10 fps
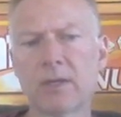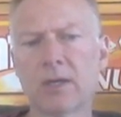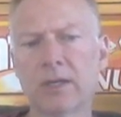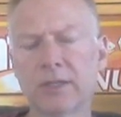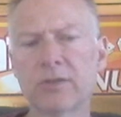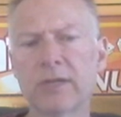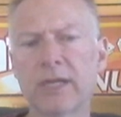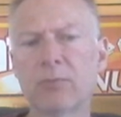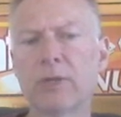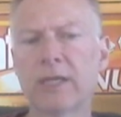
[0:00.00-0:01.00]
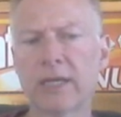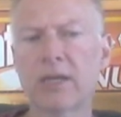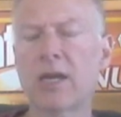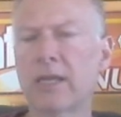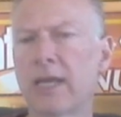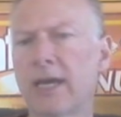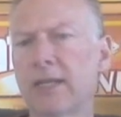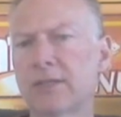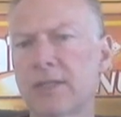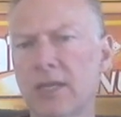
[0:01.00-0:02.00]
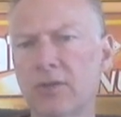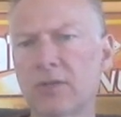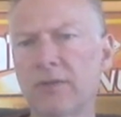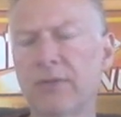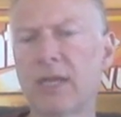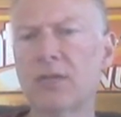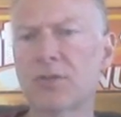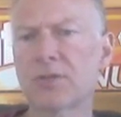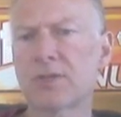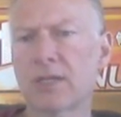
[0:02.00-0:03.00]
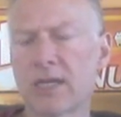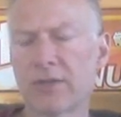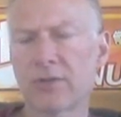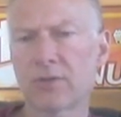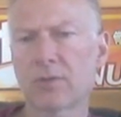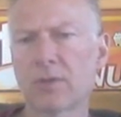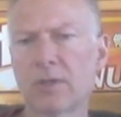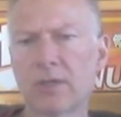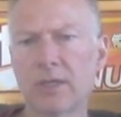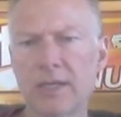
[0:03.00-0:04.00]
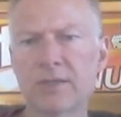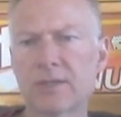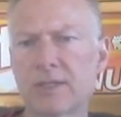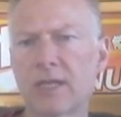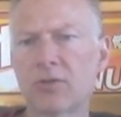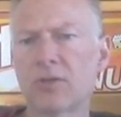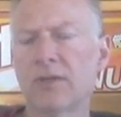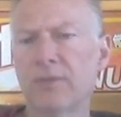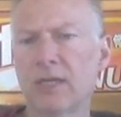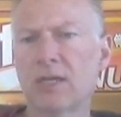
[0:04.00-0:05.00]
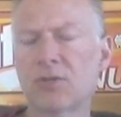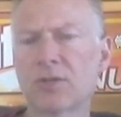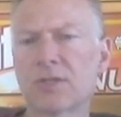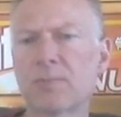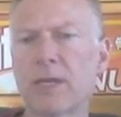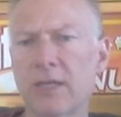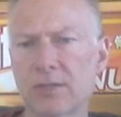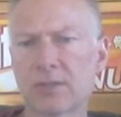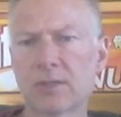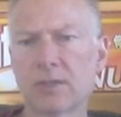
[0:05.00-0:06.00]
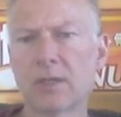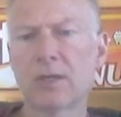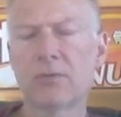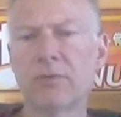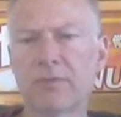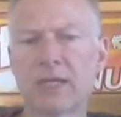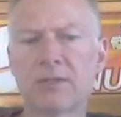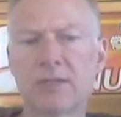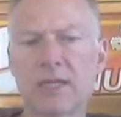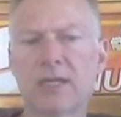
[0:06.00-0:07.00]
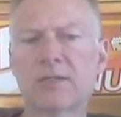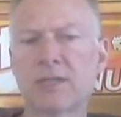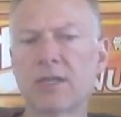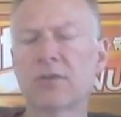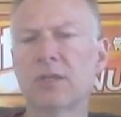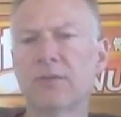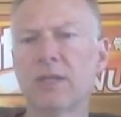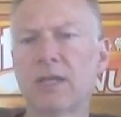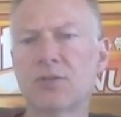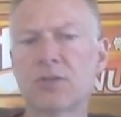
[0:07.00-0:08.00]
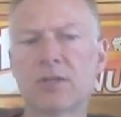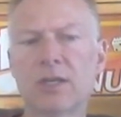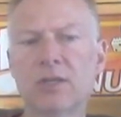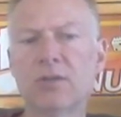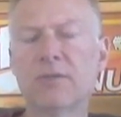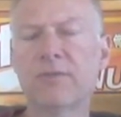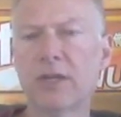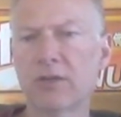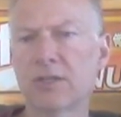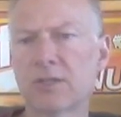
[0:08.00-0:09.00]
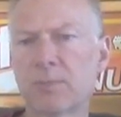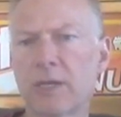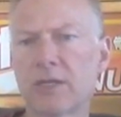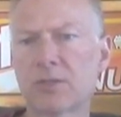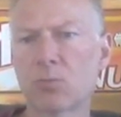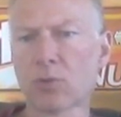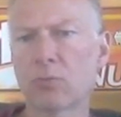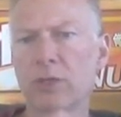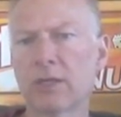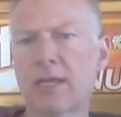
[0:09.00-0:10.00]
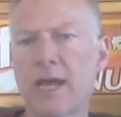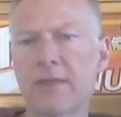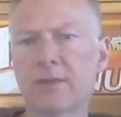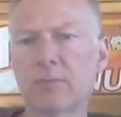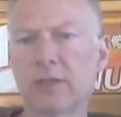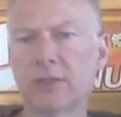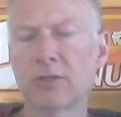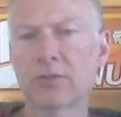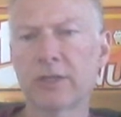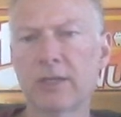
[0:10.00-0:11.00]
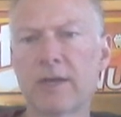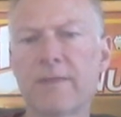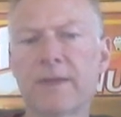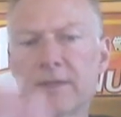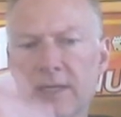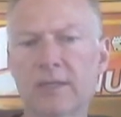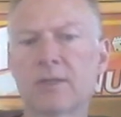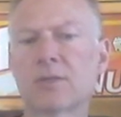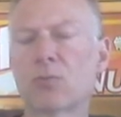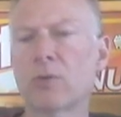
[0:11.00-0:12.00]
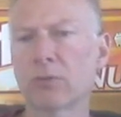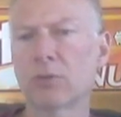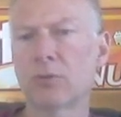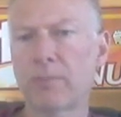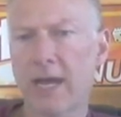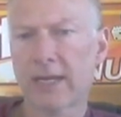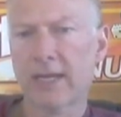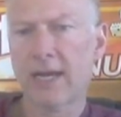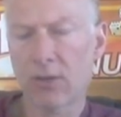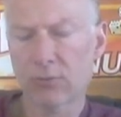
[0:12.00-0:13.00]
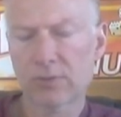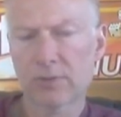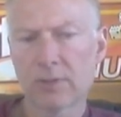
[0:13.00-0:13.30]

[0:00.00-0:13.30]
On the other hand, we cannot add standard deviations together in the standard deviation space. We've got to take a standard deviation into the variance space where we can add them linearly and then take the square root back out.